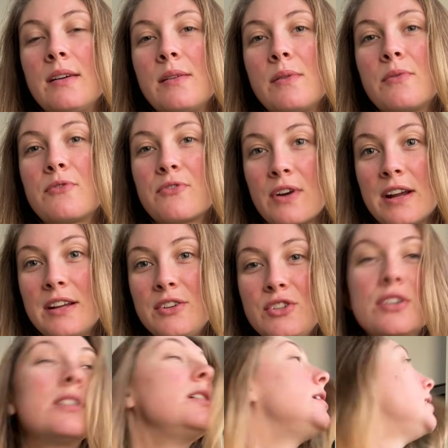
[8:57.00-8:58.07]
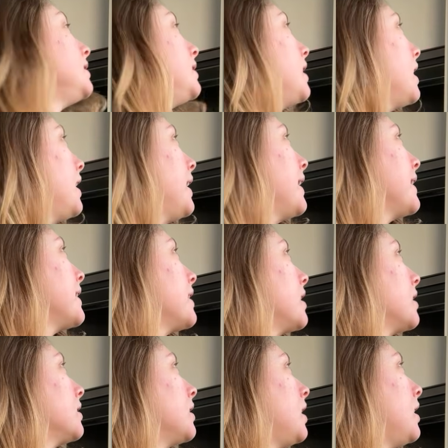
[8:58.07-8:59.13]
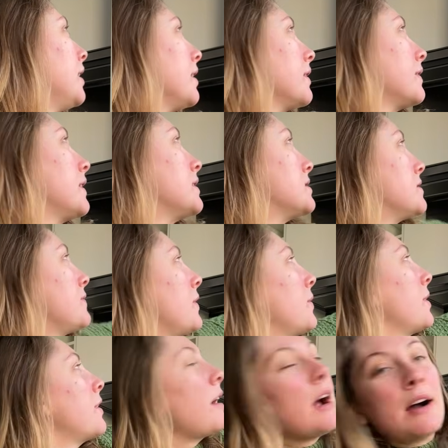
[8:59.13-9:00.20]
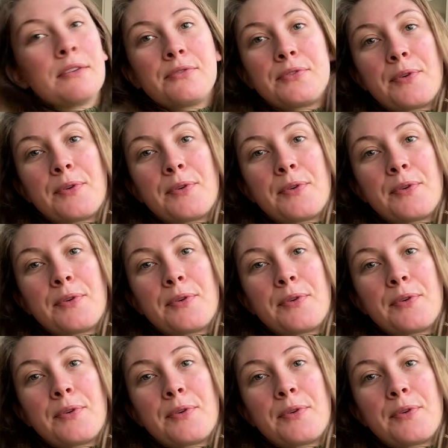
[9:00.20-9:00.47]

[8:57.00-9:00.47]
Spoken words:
fridge. I got this photograph,